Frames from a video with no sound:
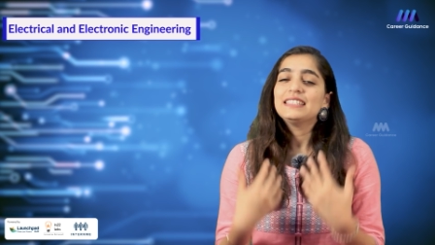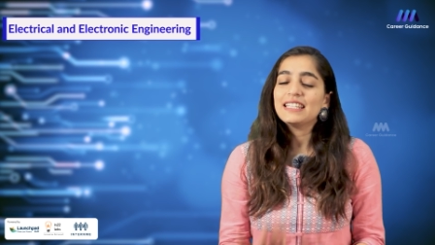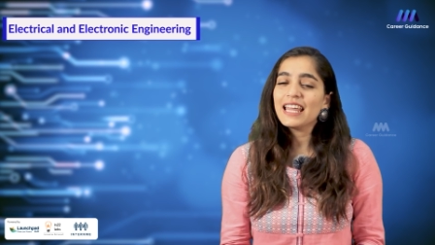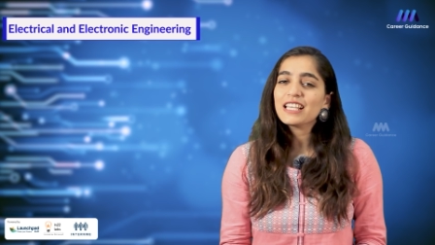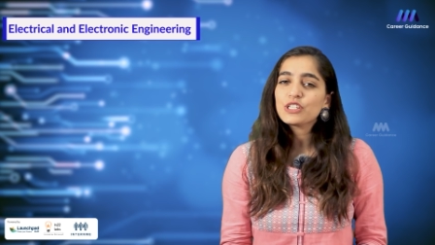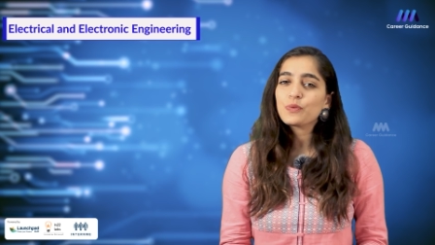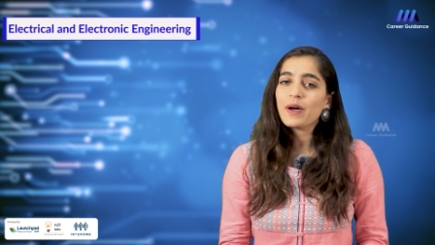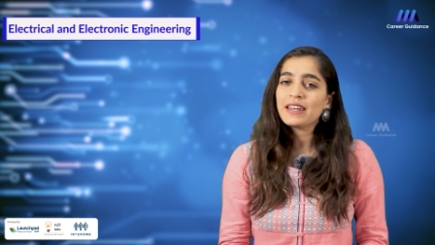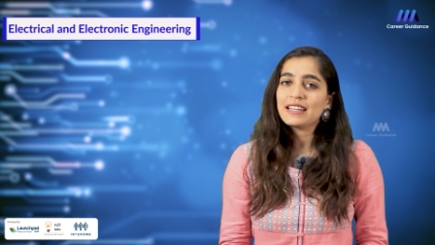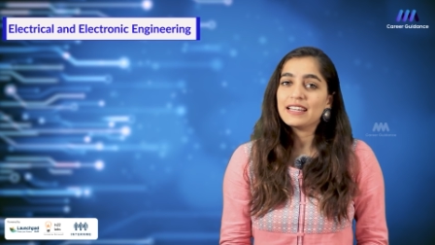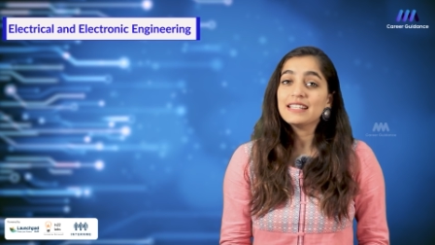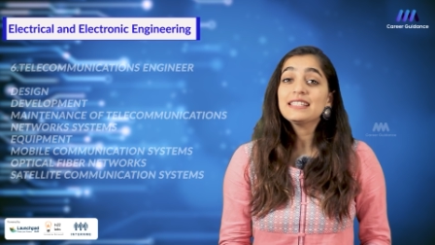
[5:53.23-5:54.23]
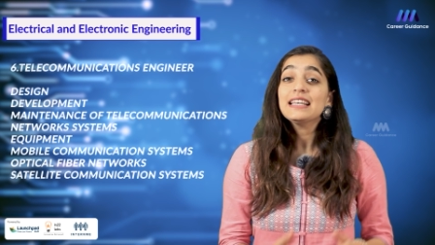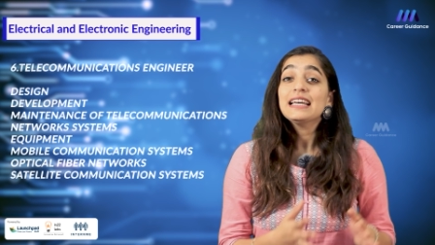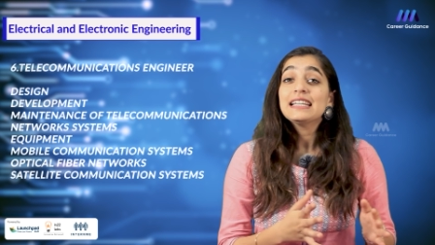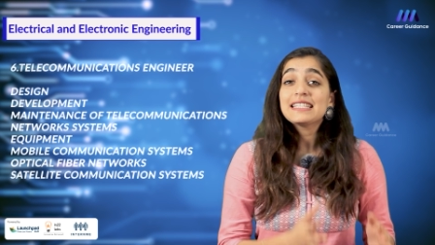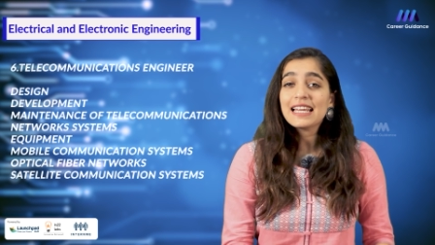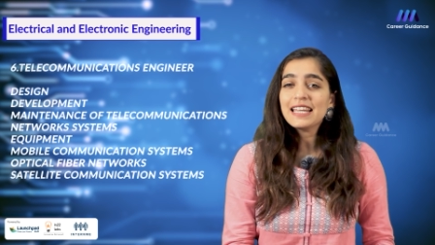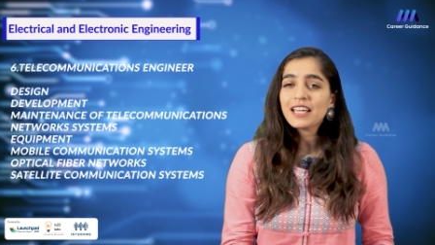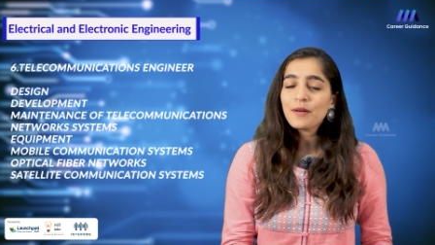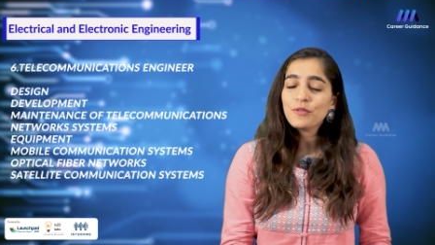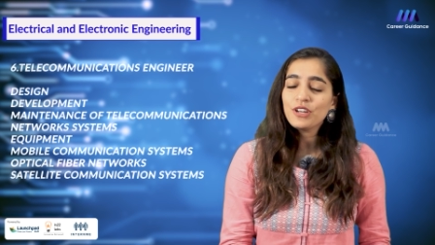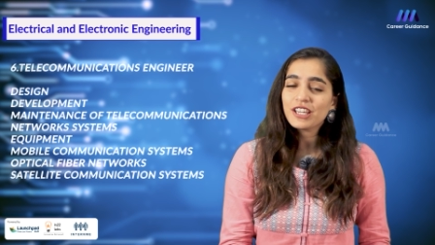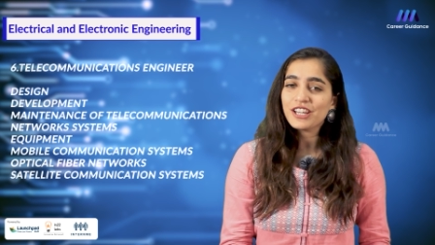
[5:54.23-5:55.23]
The next one is
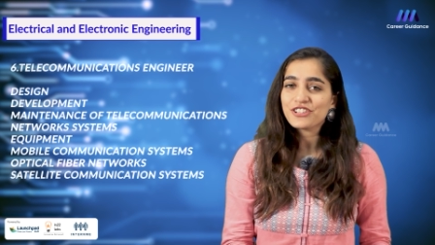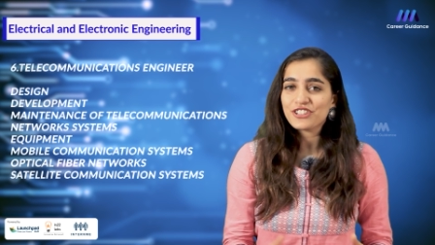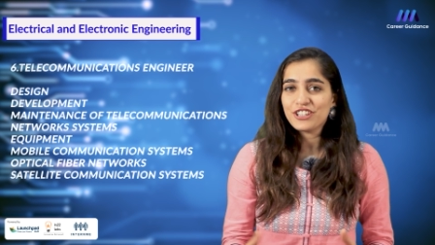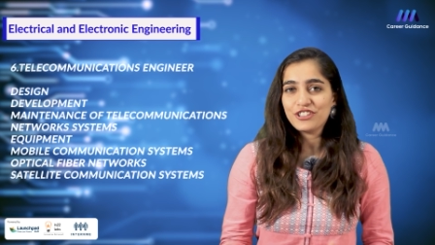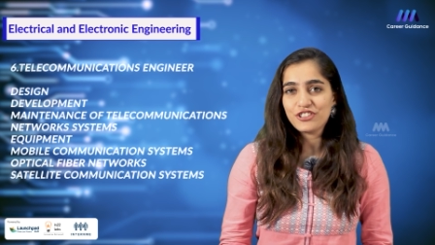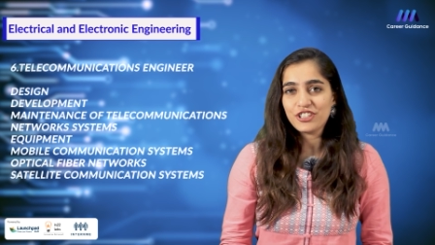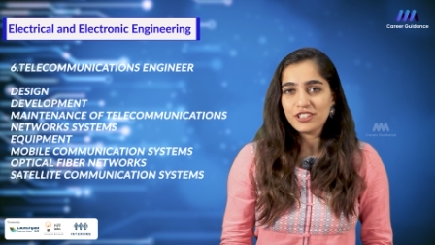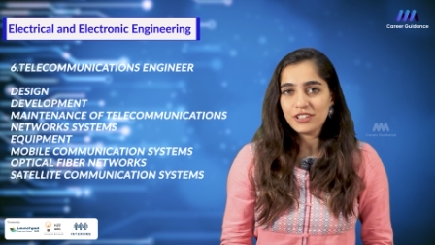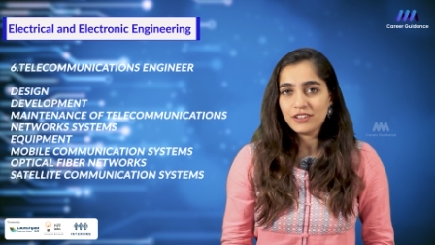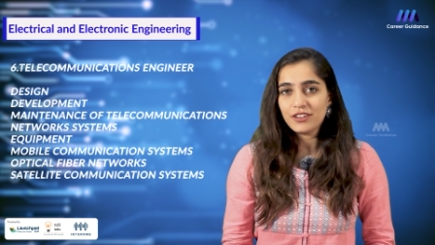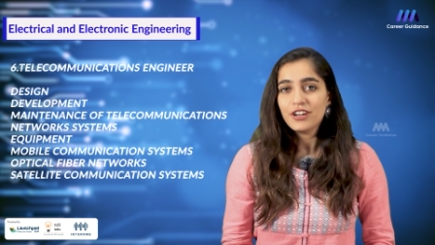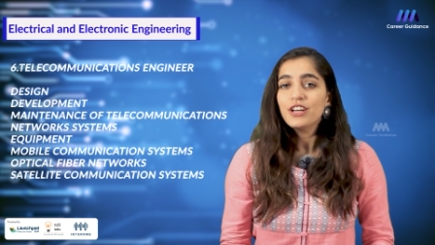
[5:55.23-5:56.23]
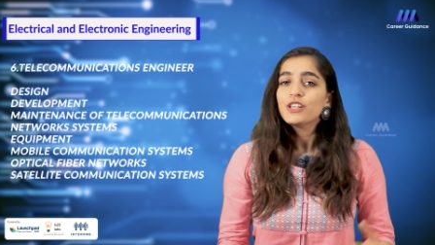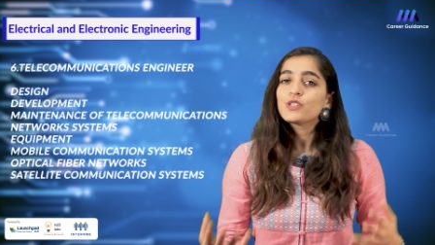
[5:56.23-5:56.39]
telecommunication engineer.